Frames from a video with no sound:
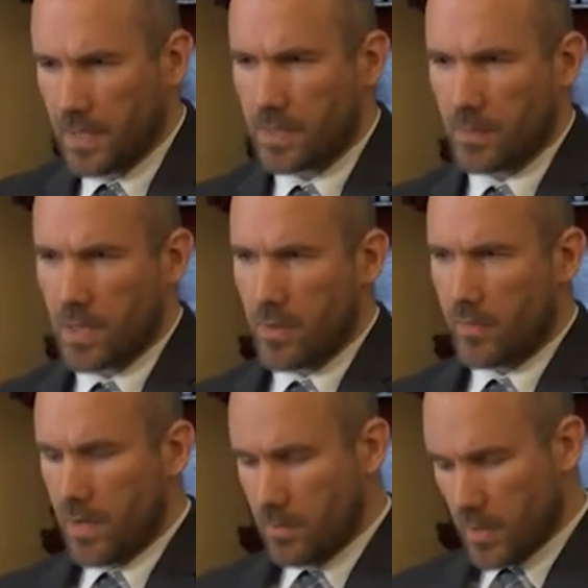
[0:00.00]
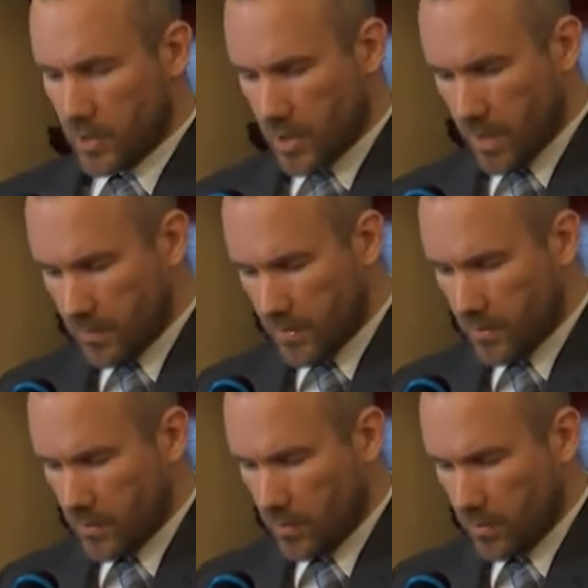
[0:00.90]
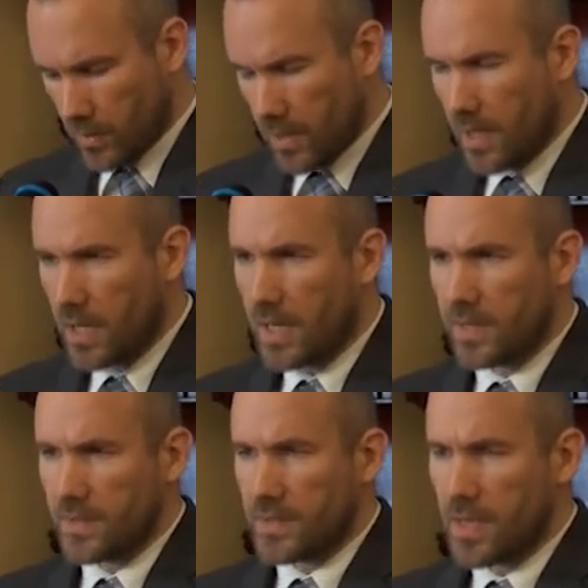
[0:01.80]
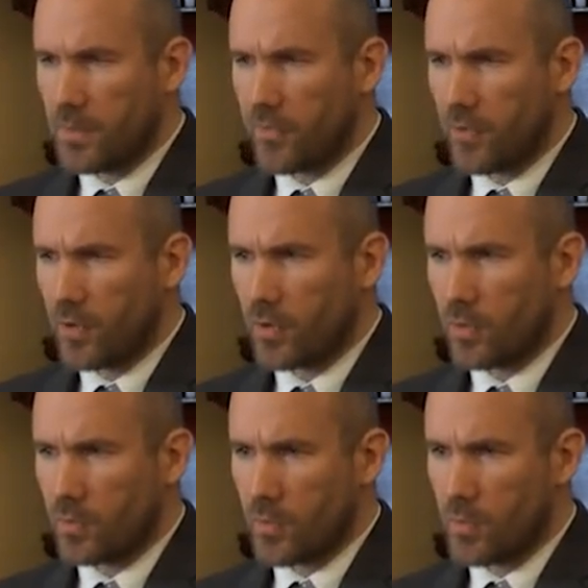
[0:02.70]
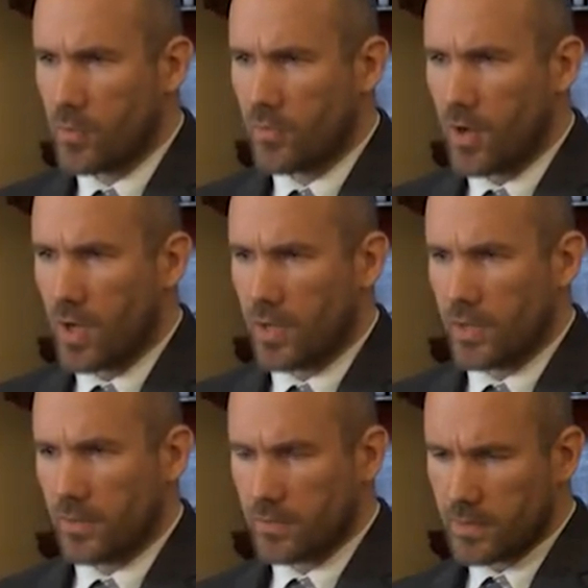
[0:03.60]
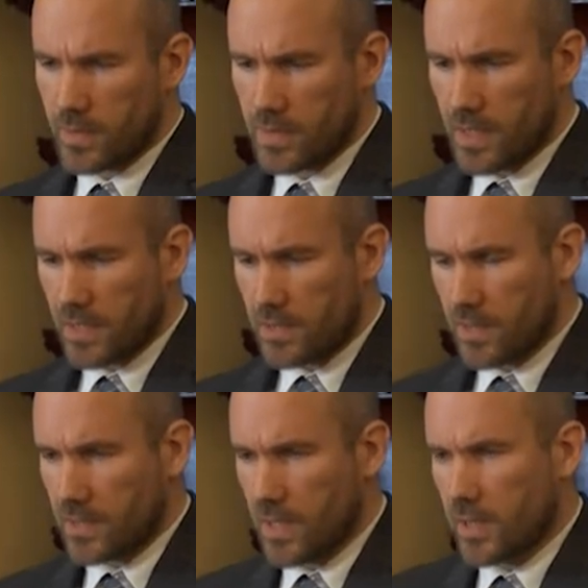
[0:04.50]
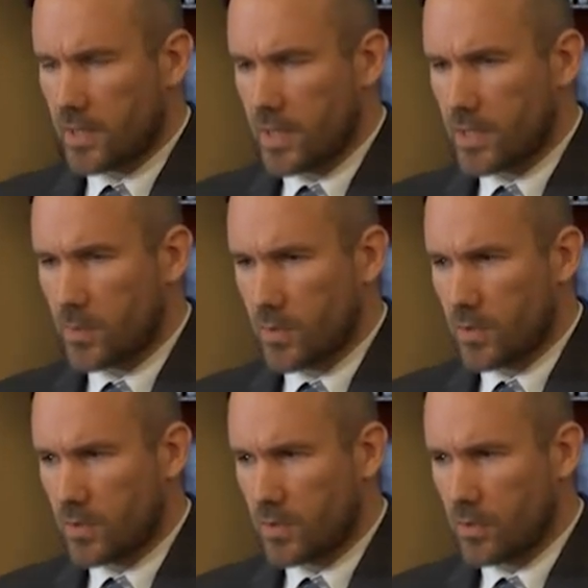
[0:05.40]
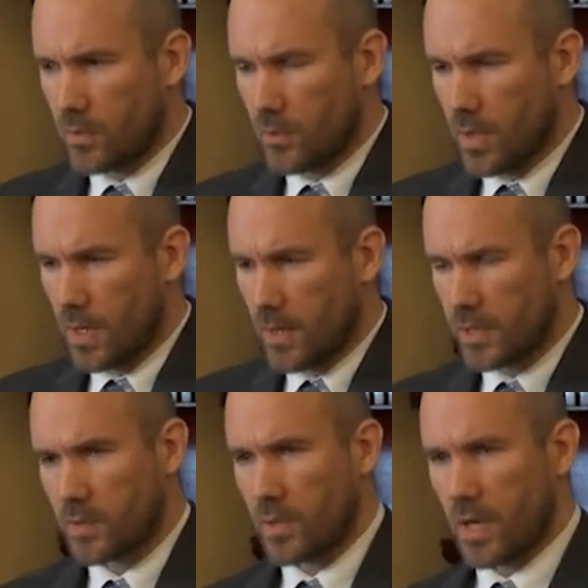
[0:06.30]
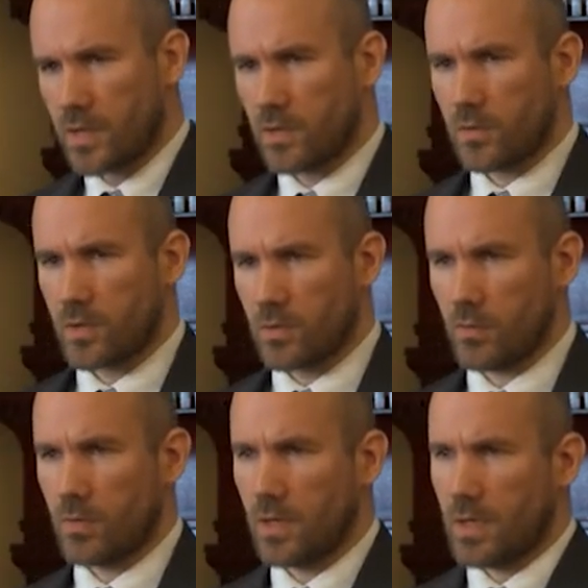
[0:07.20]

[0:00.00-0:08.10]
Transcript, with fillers: some kind of image comes to you. And before we move on and discuss this, I just want to ask you to